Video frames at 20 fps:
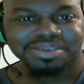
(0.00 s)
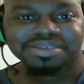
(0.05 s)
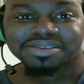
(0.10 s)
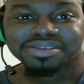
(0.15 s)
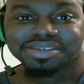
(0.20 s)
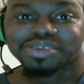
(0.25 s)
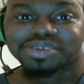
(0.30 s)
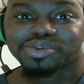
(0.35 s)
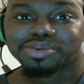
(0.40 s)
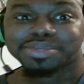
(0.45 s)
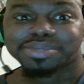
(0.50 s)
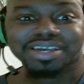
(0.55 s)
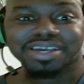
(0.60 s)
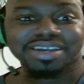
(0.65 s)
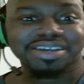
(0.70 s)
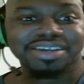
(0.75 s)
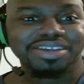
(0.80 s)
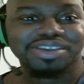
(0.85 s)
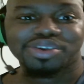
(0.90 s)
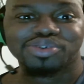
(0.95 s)
See what I'm
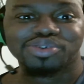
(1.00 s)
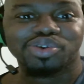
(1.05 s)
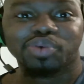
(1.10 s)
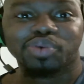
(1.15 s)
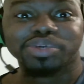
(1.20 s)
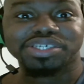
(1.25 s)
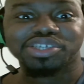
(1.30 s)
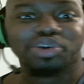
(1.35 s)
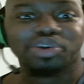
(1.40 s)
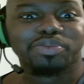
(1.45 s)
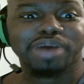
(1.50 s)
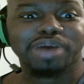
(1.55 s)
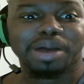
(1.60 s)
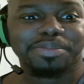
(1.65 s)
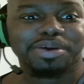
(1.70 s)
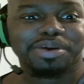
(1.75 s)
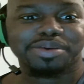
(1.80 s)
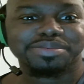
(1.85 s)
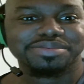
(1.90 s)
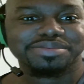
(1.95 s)
saying? You don't know when she gonna
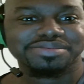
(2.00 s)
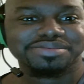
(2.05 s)
pop up.